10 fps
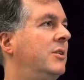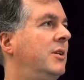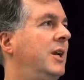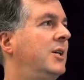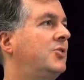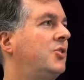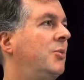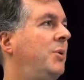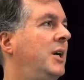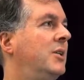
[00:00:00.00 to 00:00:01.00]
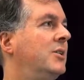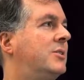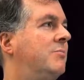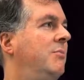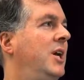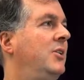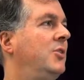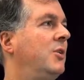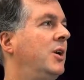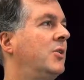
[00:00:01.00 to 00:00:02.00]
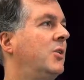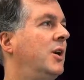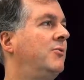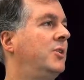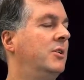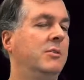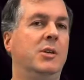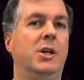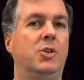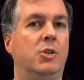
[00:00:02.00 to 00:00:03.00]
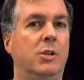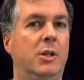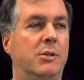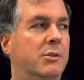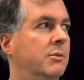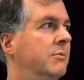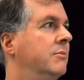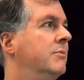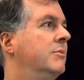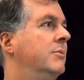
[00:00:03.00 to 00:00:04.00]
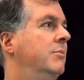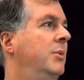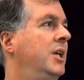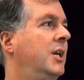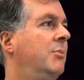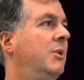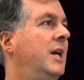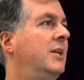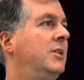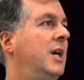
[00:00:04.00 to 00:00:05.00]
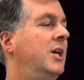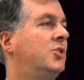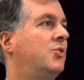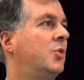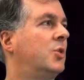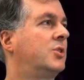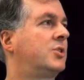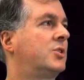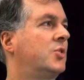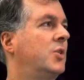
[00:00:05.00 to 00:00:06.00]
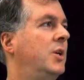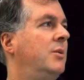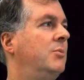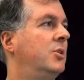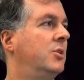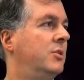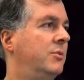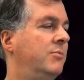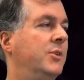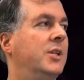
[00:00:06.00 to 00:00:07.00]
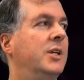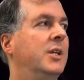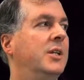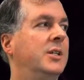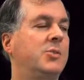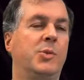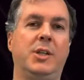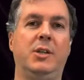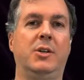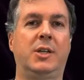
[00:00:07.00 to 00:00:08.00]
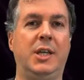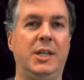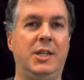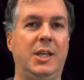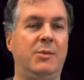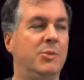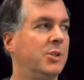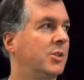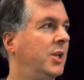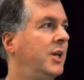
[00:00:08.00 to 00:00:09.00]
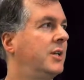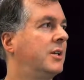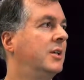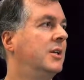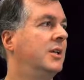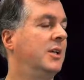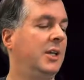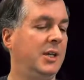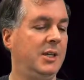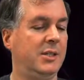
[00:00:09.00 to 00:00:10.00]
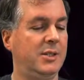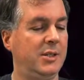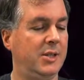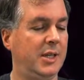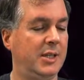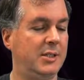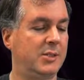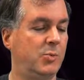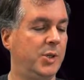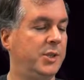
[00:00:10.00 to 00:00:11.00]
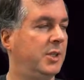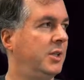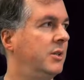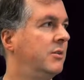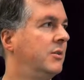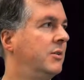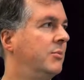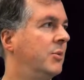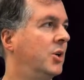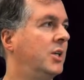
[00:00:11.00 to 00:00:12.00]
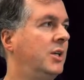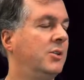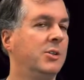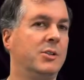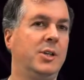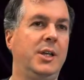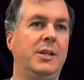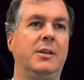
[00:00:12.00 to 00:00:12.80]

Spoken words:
Astro pilots, man your aircraft, and good luck. Make a mad dash for Scramble. And that's what the arcade game looked like, and that is what the marquee looked like.